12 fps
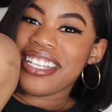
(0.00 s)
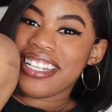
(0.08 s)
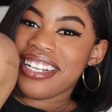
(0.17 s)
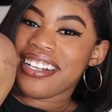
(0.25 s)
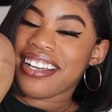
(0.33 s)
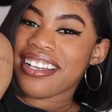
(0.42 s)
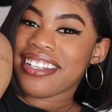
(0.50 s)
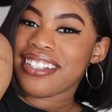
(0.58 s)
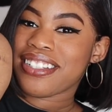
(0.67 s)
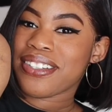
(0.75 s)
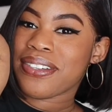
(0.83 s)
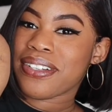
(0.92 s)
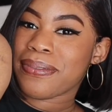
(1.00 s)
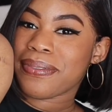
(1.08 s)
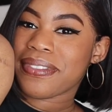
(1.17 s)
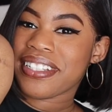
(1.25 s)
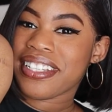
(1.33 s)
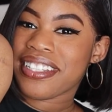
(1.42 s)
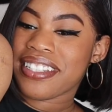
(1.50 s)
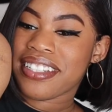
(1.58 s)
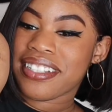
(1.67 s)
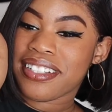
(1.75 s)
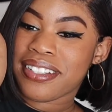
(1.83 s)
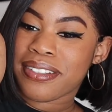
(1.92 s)
and they're not gonna show up because
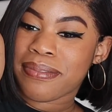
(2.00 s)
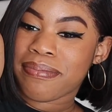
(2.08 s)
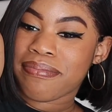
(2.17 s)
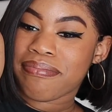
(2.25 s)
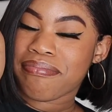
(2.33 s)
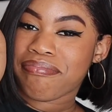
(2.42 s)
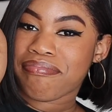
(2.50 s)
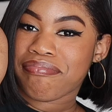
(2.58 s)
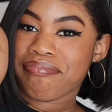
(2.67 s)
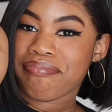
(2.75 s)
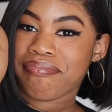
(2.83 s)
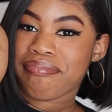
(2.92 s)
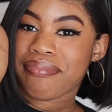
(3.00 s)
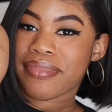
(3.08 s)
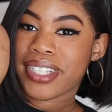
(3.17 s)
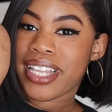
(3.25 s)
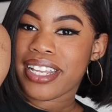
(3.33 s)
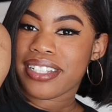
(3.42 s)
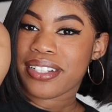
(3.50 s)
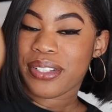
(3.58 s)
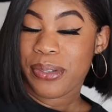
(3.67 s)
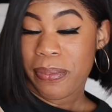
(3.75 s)
the lights are too